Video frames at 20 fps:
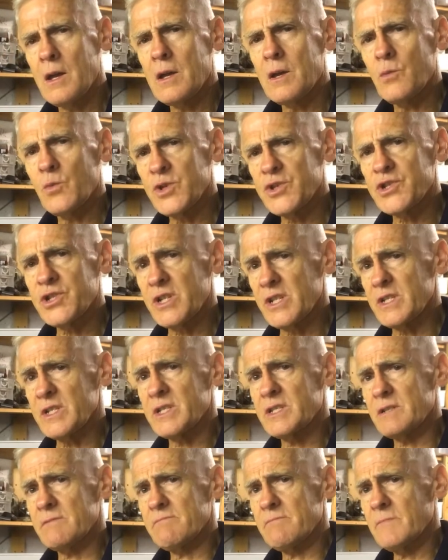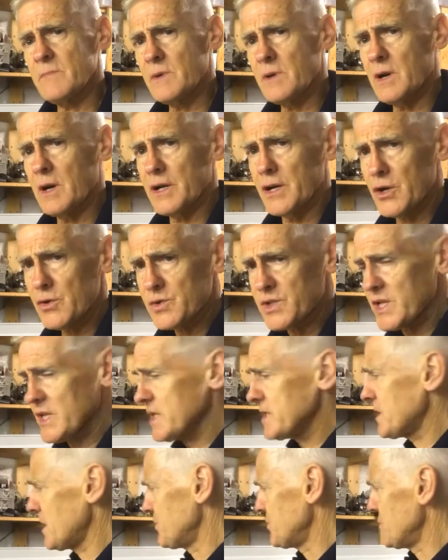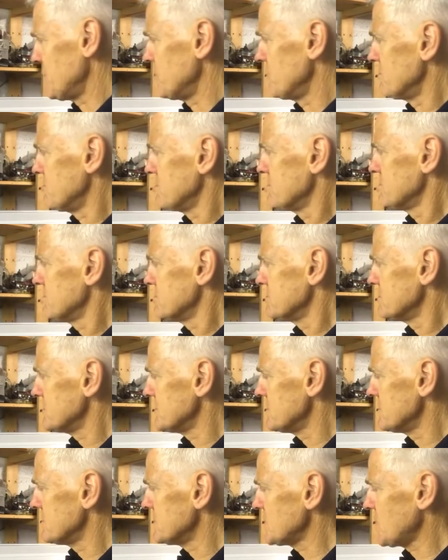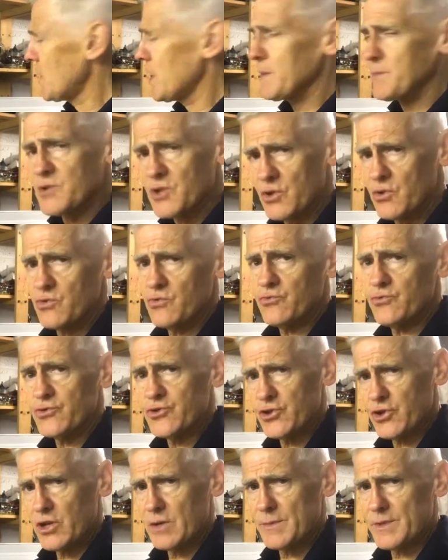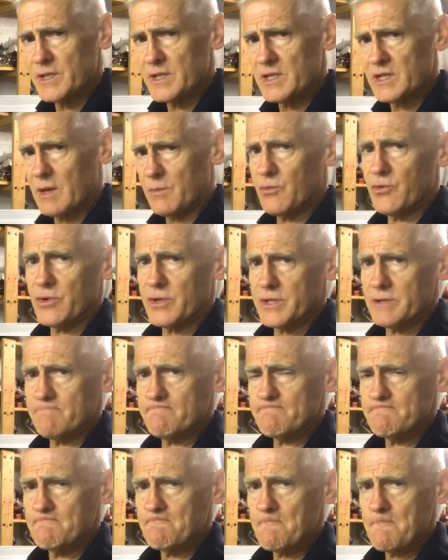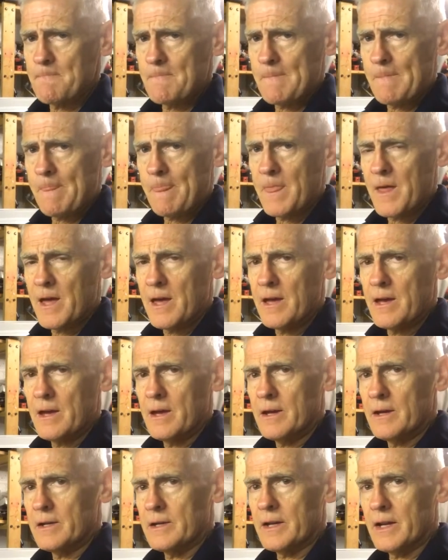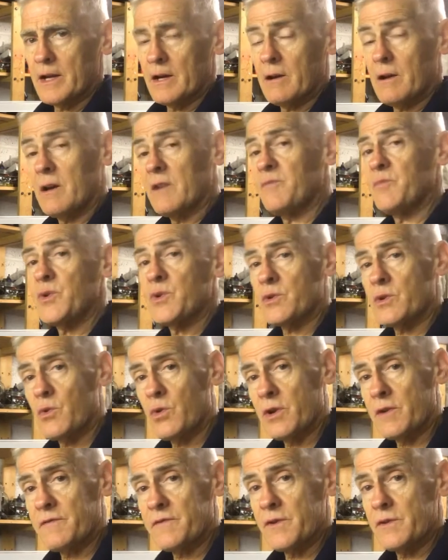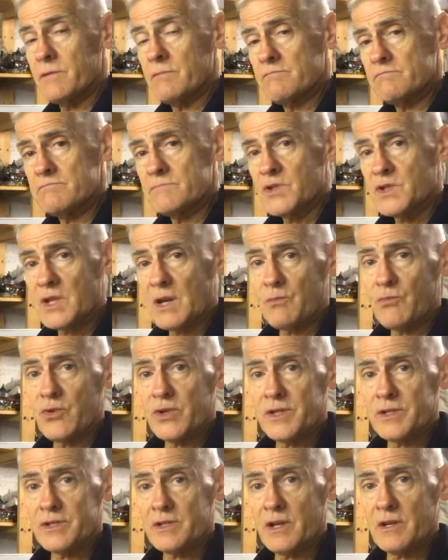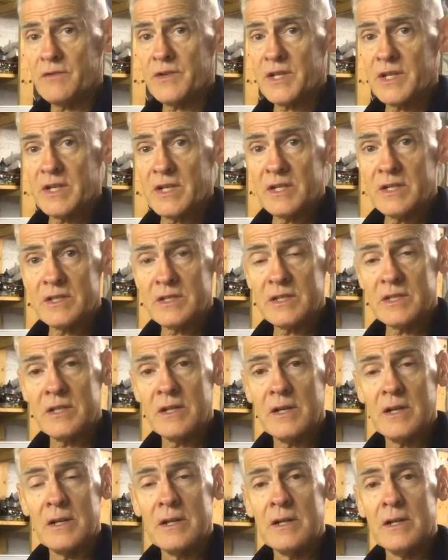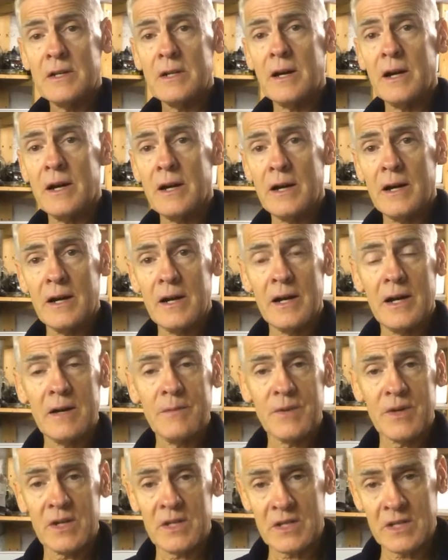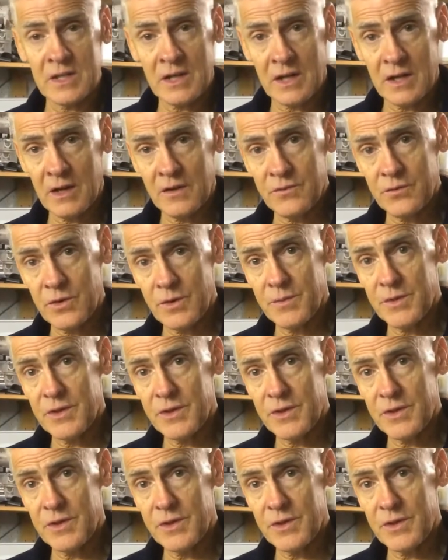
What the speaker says: which is an OTW Type 2 German submarine. Now, I've built quite a few submarines over the years, but as I say, I thought it'd be